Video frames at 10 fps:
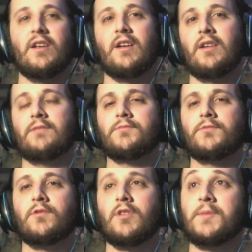um,
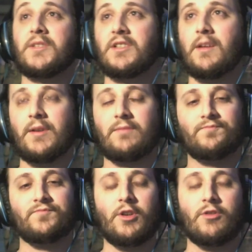Christmas is coming
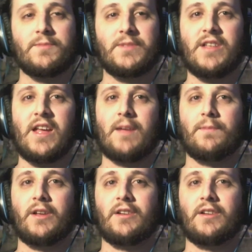on Christmas Day, I plan on